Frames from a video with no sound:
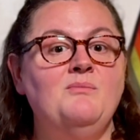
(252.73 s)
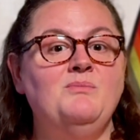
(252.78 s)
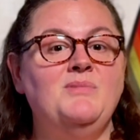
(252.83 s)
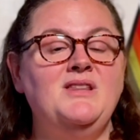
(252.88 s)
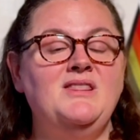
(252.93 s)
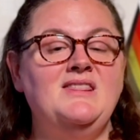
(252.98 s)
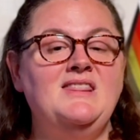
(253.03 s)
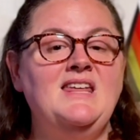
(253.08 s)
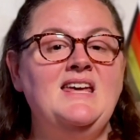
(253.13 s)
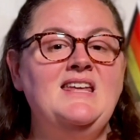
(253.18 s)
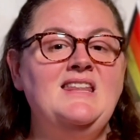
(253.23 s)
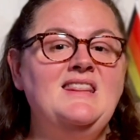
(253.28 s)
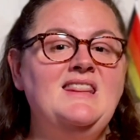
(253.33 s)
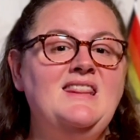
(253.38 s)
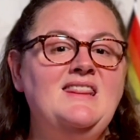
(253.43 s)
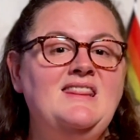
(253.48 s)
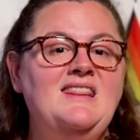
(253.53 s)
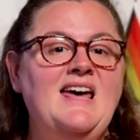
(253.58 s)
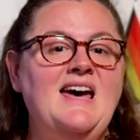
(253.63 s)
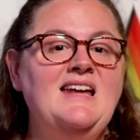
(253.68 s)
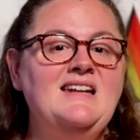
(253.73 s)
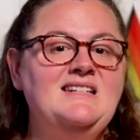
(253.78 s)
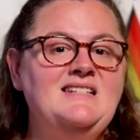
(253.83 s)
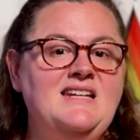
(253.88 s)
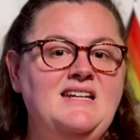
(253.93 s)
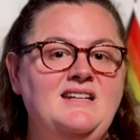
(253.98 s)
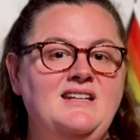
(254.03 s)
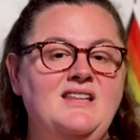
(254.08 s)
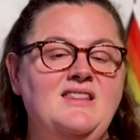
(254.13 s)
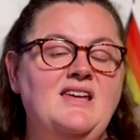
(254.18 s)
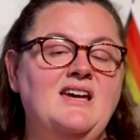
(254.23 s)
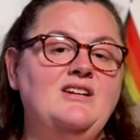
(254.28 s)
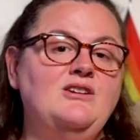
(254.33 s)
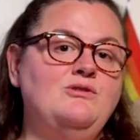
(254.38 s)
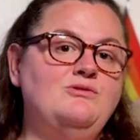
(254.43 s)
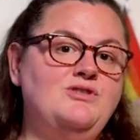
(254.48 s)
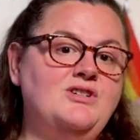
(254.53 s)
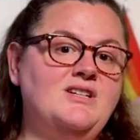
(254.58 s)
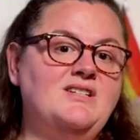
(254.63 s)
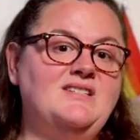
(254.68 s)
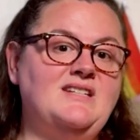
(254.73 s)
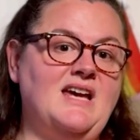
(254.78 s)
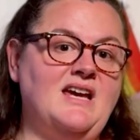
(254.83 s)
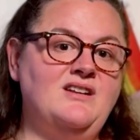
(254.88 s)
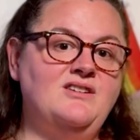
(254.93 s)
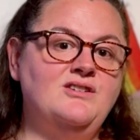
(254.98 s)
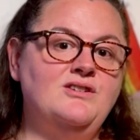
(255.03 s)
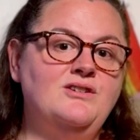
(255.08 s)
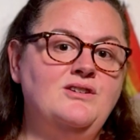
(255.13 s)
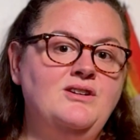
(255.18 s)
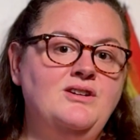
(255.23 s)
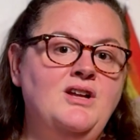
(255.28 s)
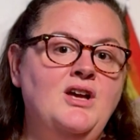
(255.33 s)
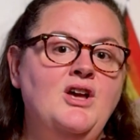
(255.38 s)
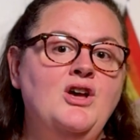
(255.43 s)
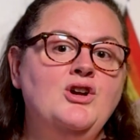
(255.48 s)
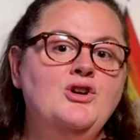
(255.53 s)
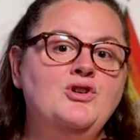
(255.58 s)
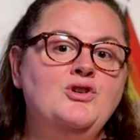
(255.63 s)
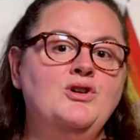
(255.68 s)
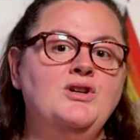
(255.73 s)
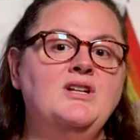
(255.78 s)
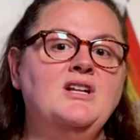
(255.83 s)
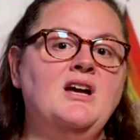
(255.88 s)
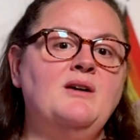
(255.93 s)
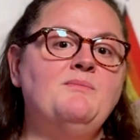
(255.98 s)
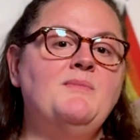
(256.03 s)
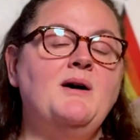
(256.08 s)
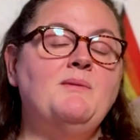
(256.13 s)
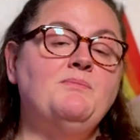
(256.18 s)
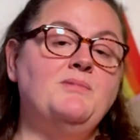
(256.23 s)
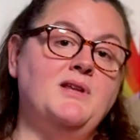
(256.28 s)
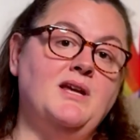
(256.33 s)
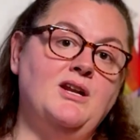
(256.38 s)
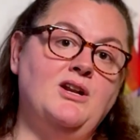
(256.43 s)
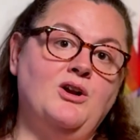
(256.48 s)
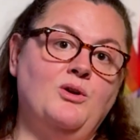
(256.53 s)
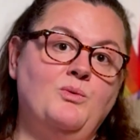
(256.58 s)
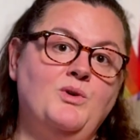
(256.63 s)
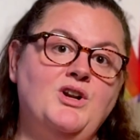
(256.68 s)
But then that data that you just entered could come up later